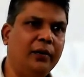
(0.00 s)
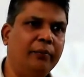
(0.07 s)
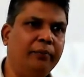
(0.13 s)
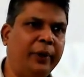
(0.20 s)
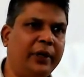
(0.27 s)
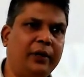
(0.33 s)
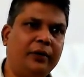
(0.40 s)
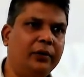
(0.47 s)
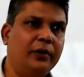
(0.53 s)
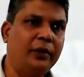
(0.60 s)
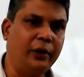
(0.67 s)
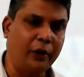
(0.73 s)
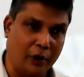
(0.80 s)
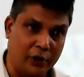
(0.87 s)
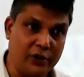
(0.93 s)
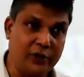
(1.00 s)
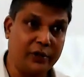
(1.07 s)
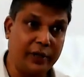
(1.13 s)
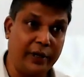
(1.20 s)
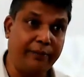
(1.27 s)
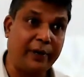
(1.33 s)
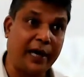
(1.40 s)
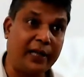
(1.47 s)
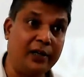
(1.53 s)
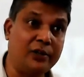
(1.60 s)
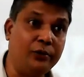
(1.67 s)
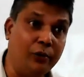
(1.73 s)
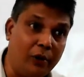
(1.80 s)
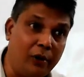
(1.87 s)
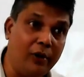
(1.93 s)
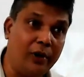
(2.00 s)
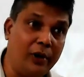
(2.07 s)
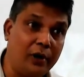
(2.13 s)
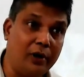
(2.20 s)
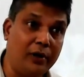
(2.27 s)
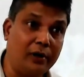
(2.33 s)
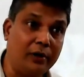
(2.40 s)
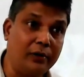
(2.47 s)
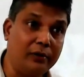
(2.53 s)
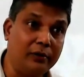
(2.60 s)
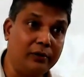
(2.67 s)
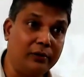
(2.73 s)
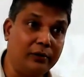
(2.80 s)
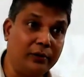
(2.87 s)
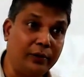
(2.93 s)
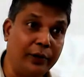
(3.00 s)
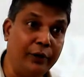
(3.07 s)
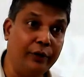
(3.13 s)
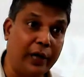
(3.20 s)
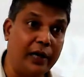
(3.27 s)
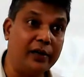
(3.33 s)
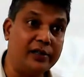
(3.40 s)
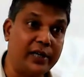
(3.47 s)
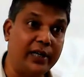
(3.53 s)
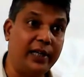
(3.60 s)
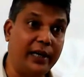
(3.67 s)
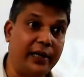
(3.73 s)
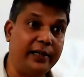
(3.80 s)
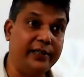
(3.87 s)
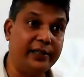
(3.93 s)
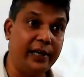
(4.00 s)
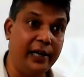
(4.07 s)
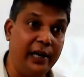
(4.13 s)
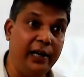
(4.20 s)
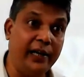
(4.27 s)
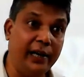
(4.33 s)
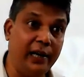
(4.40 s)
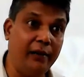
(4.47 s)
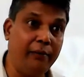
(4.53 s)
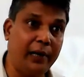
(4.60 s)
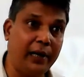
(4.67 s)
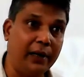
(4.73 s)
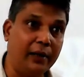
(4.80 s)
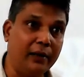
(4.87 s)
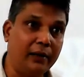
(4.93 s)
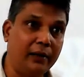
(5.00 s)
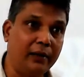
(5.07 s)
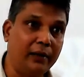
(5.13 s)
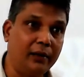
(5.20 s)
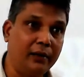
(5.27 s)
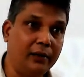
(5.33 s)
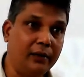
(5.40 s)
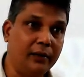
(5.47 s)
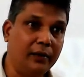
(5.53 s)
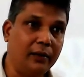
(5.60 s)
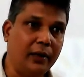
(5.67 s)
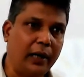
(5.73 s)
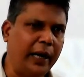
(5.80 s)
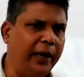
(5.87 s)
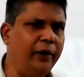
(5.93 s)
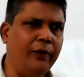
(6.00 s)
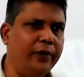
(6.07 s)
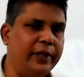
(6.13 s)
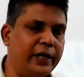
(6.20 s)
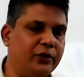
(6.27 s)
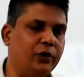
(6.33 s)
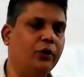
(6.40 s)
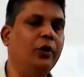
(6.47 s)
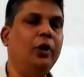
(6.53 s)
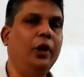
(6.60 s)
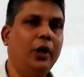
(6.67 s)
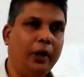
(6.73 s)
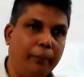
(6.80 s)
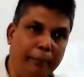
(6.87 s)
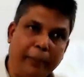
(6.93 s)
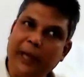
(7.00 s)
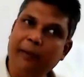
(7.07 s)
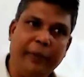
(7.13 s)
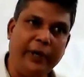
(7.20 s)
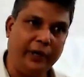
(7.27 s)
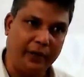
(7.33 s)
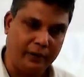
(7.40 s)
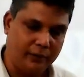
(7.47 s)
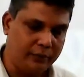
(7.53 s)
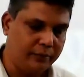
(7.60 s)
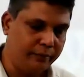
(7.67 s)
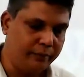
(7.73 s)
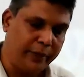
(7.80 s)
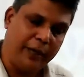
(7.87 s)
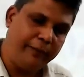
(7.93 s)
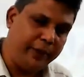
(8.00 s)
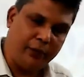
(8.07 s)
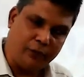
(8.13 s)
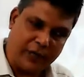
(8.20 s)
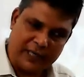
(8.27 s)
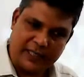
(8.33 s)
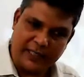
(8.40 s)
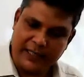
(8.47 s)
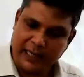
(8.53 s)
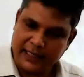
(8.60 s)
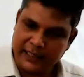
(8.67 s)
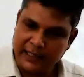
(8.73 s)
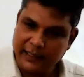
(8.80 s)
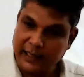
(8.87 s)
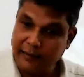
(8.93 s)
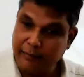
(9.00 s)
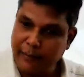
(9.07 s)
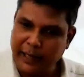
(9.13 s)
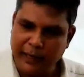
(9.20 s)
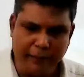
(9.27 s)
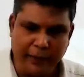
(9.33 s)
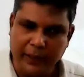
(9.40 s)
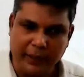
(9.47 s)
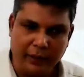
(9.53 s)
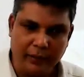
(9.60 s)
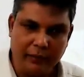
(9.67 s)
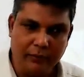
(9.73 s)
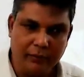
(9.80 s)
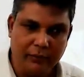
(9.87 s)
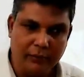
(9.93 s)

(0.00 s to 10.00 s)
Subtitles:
But does a father's role, you can say that it is irrelevant? I don't think so. Maybe, what she is asking that maybe